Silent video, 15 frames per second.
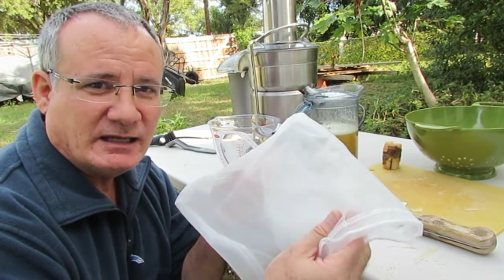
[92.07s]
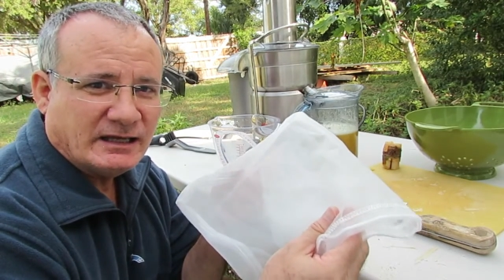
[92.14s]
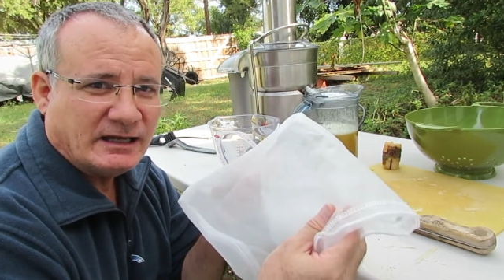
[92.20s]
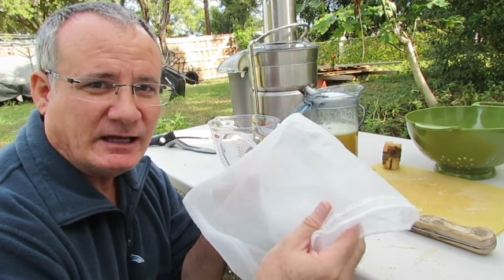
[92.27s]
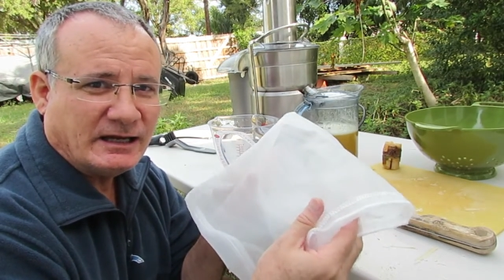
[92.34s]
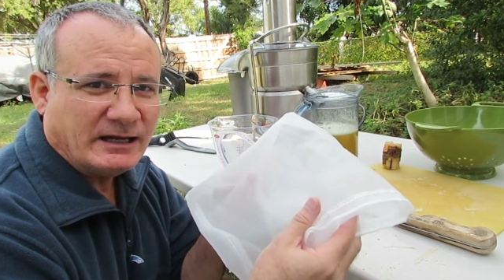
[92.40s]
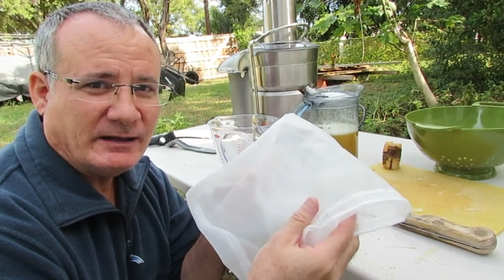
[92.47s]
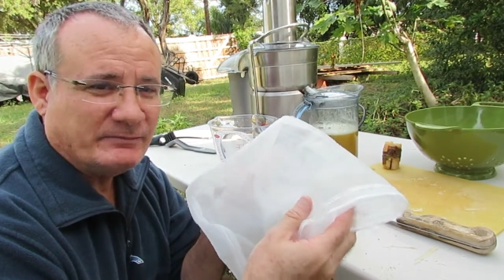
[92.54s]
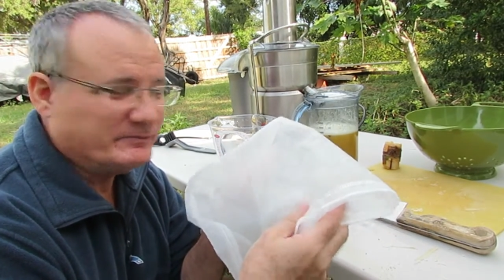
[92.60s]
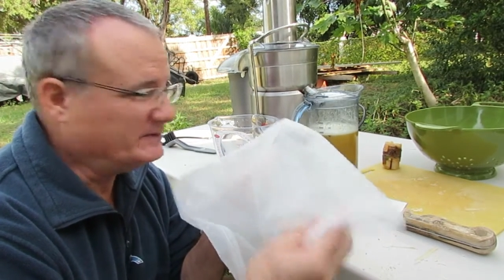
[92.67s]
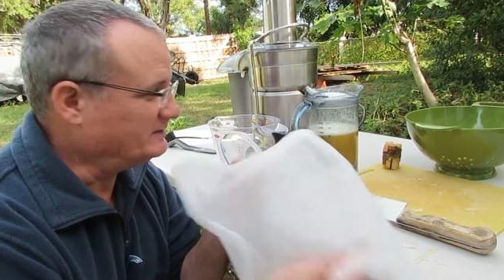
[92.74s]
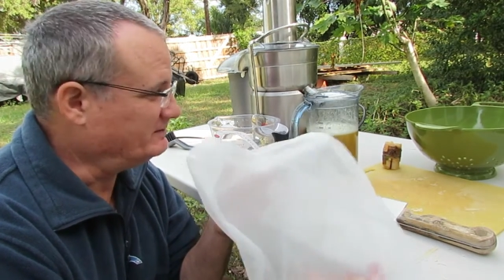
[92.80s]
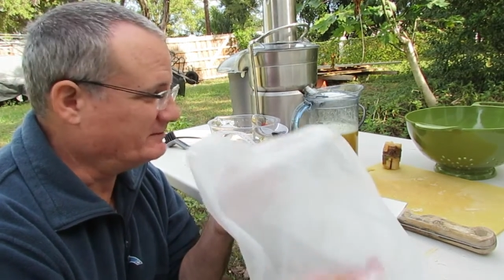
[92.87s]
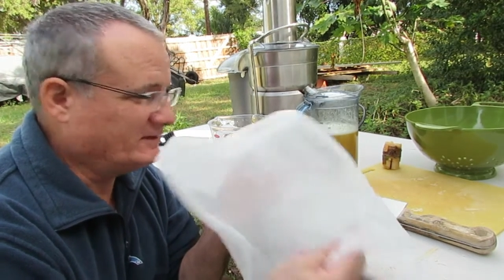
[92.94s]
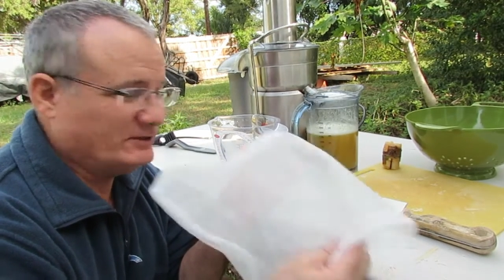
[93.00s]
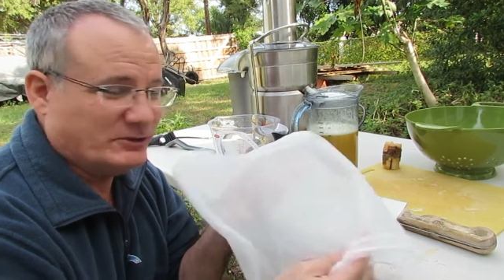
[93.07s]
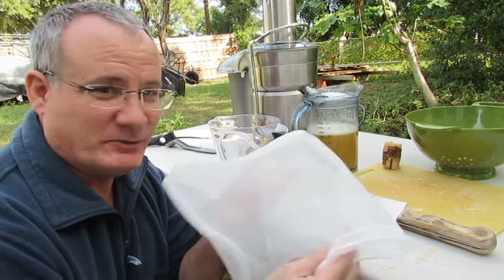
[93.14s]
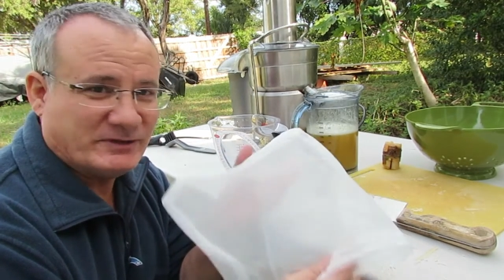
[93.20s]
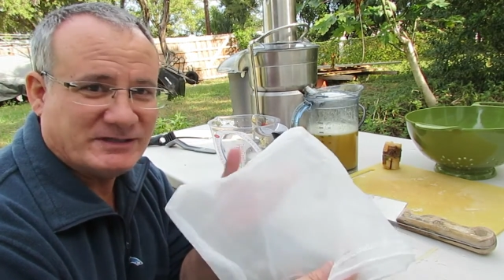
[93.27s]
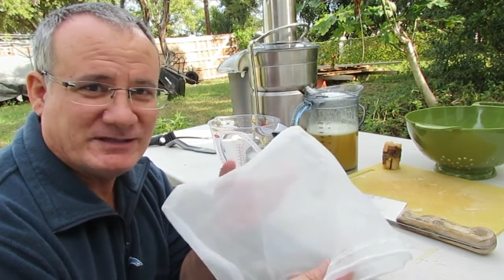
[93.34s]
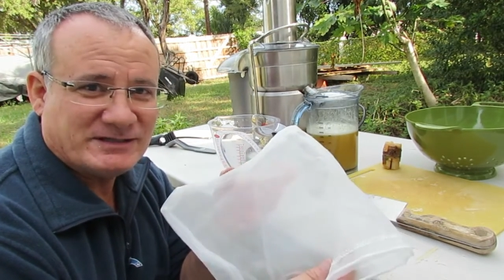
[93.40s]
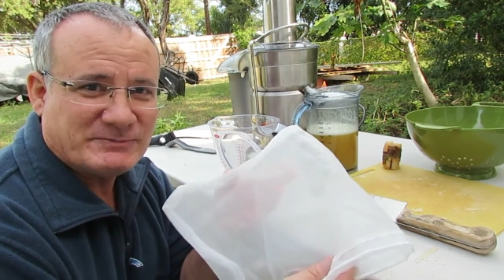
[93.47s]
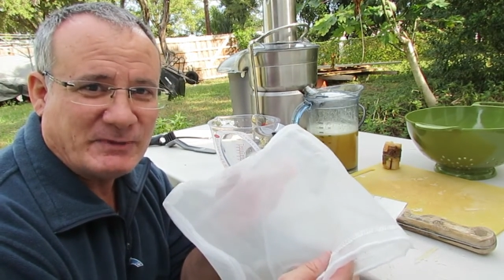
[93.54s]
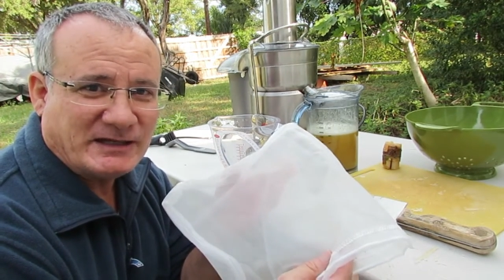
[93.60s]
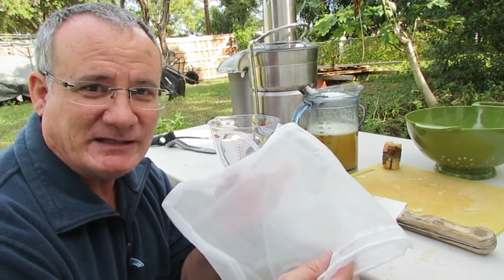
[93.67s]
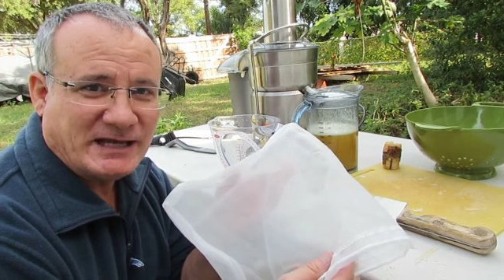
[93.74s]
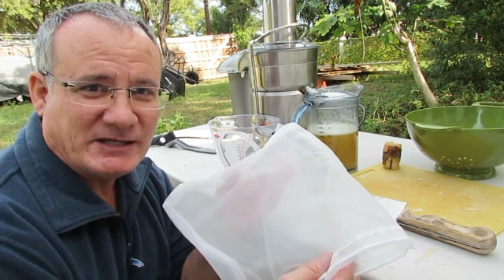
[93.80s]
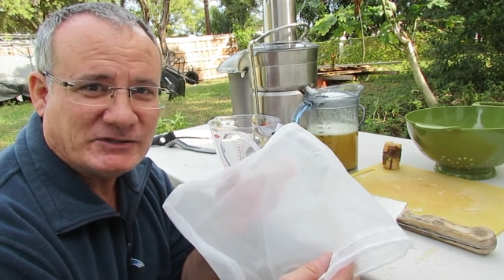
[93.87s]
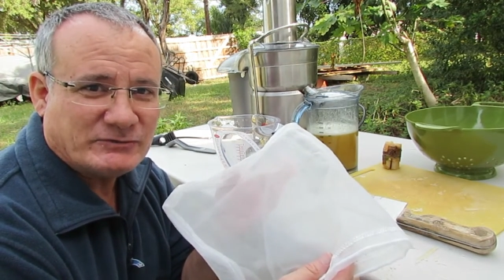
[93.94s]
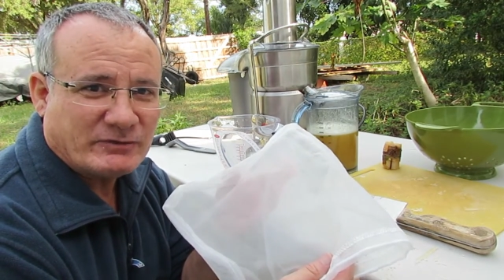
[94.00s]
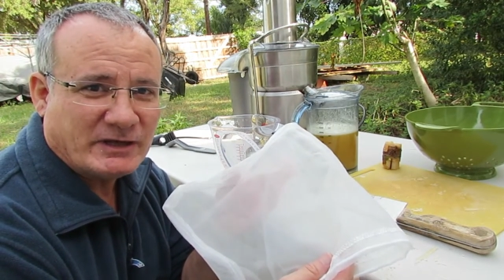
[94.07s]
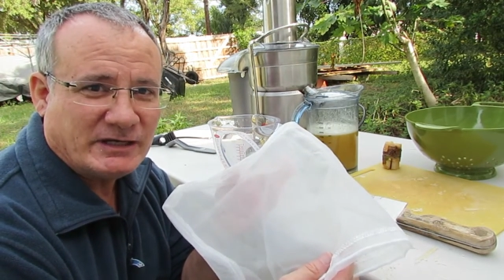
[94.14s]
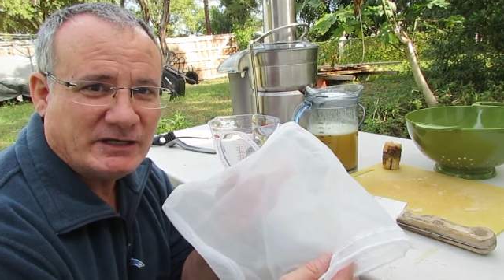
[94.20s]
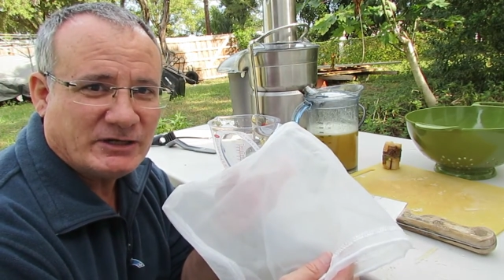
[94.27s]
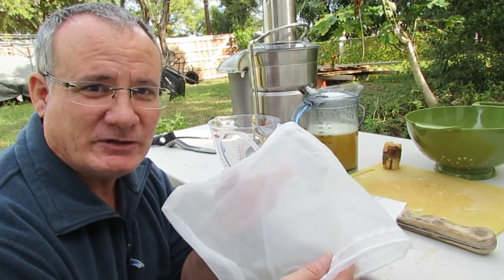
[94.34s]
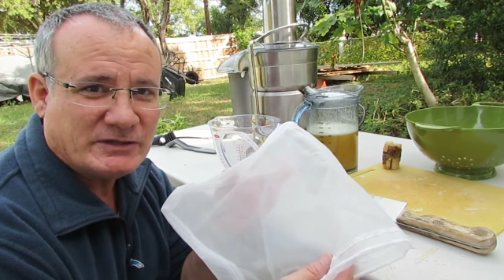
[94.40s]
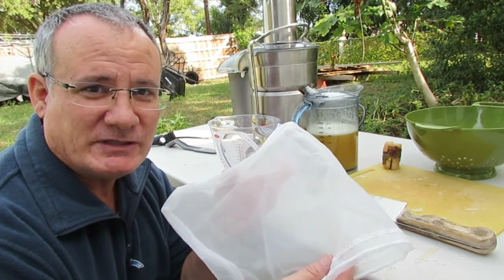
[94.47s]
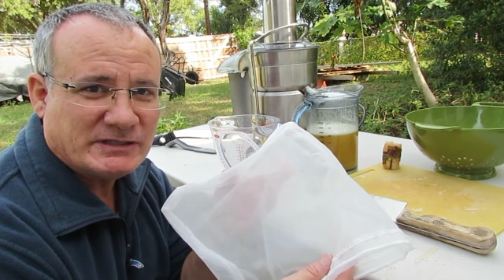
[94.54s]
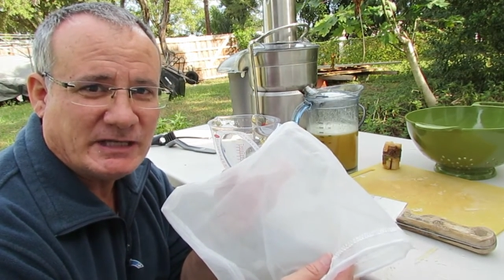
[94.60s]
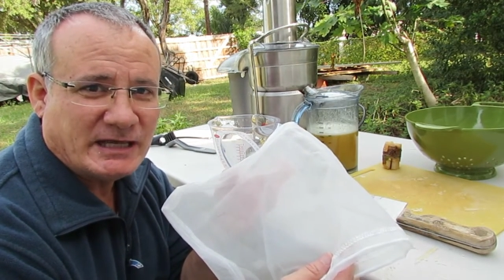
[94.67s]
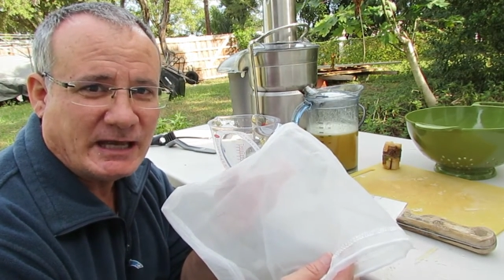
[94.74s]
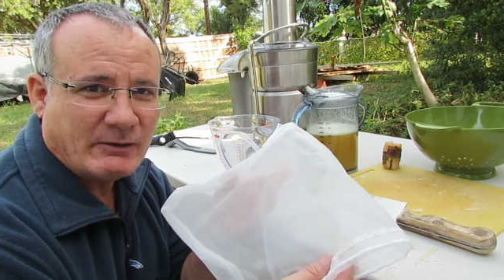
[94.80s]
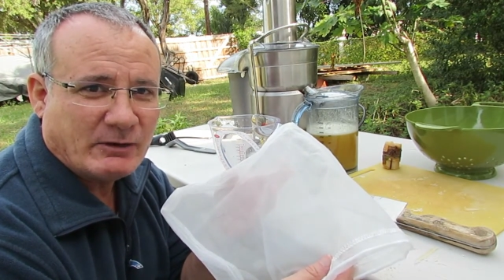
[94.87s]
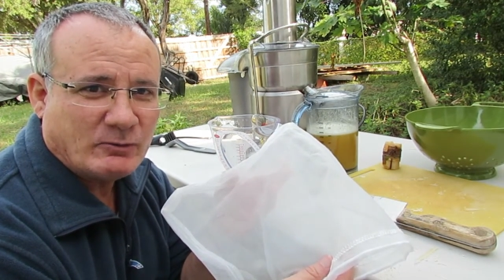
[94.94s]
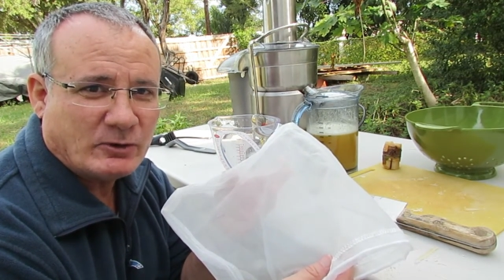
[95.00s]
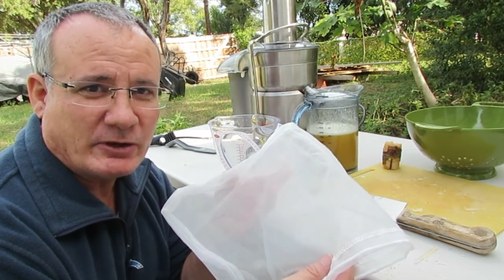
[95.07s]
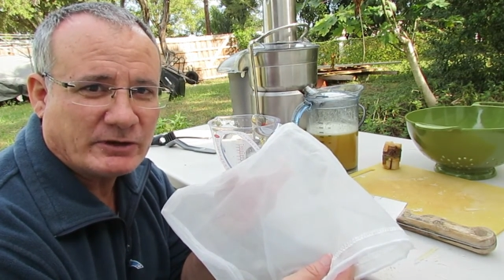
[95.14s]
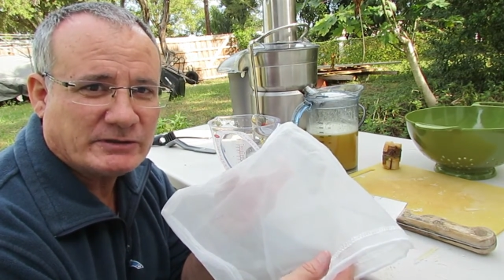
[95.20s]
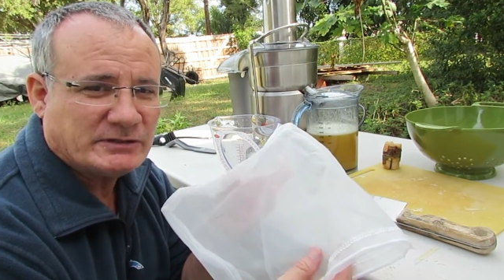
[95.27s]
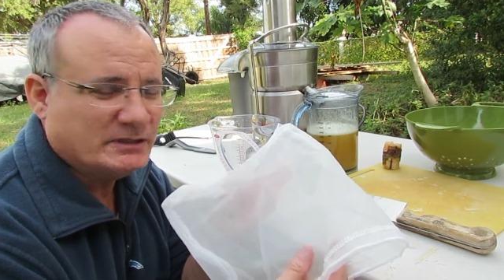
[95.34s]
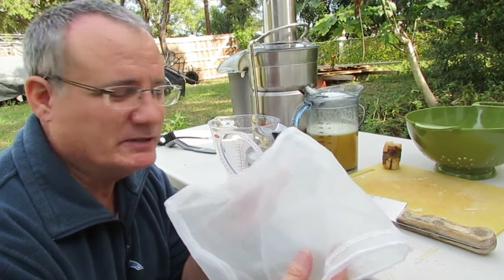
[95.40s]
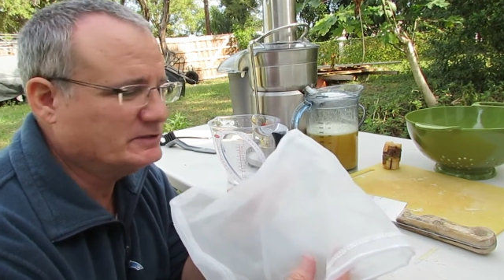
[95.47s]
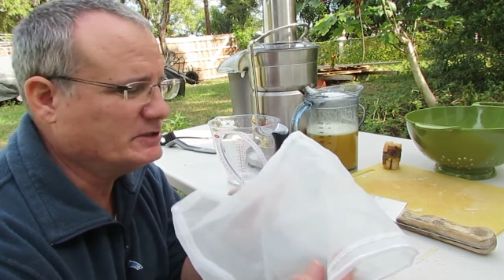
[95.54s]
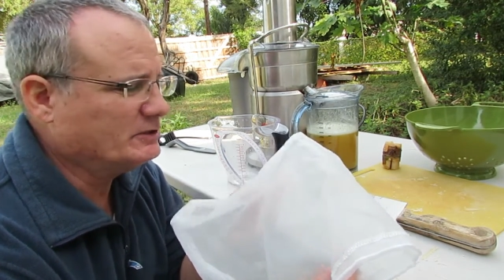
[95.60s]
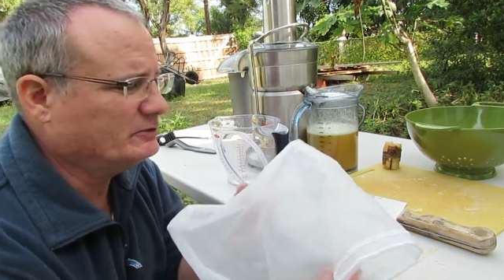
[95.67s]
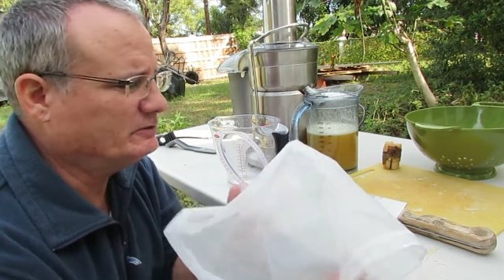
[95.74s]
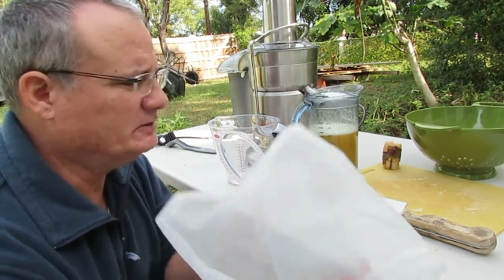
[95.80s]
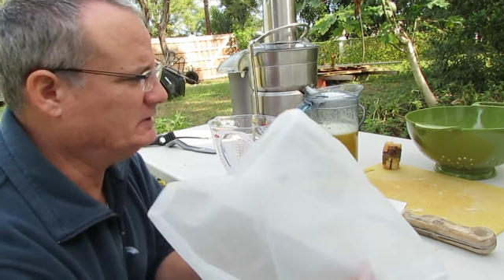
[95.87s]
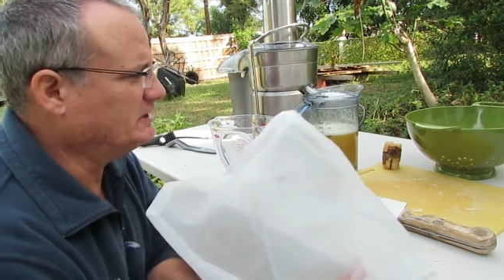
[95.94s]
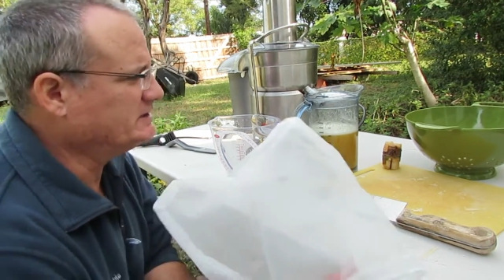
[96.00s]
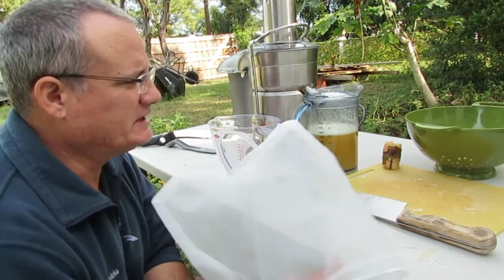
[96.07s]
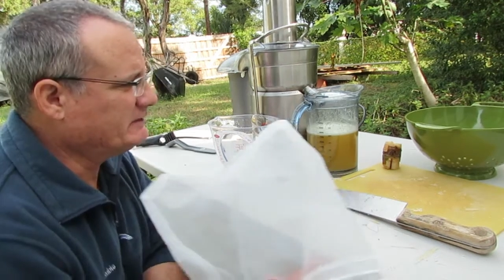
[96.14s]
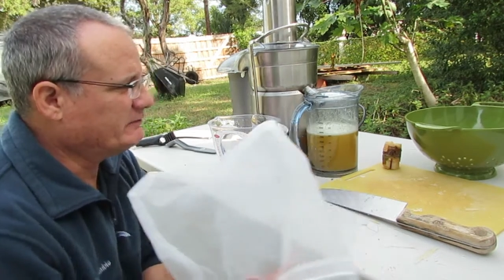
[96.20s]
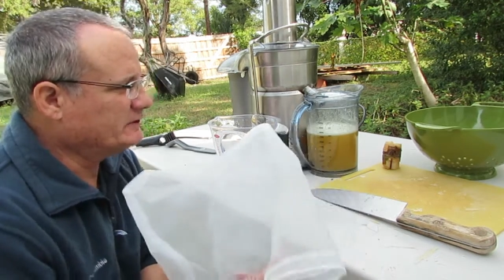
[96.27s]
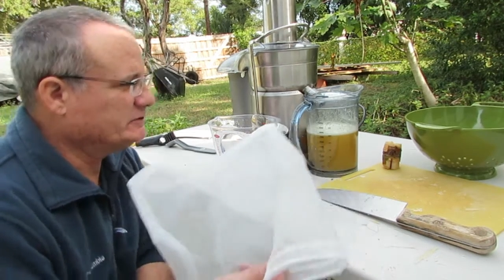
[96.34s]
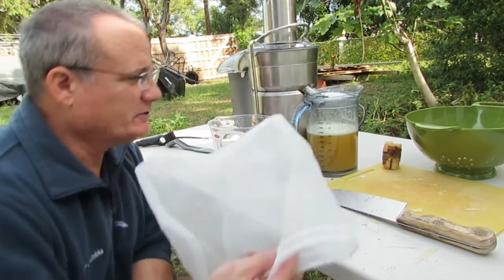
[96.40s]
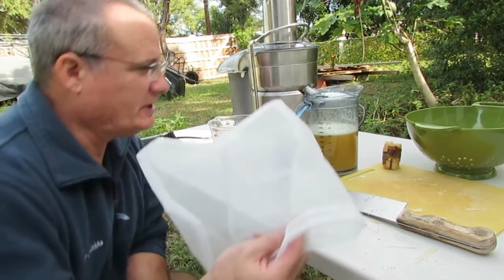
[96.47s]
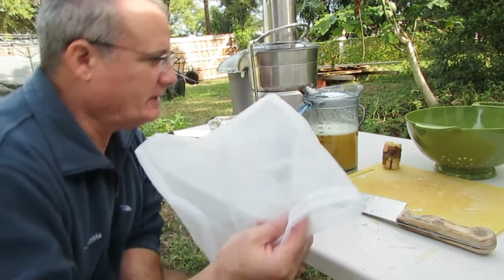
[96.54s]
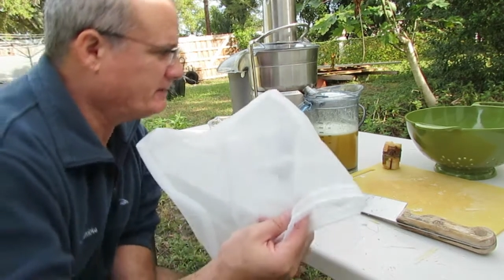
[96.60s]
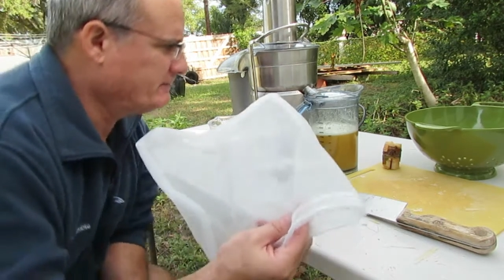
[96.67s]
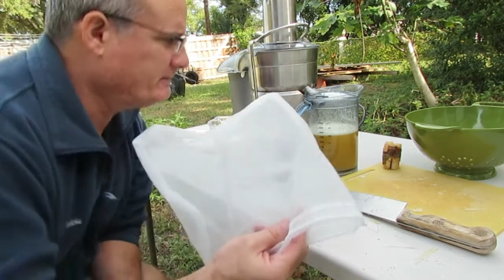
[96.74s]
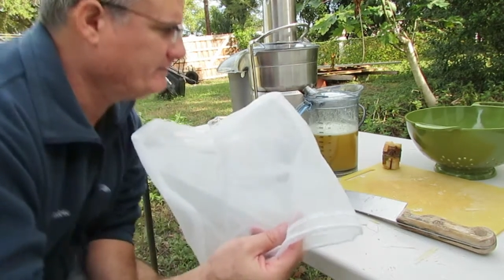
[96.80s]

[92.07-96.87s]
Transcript: This is my test run here to see how it works. So let's give it a try.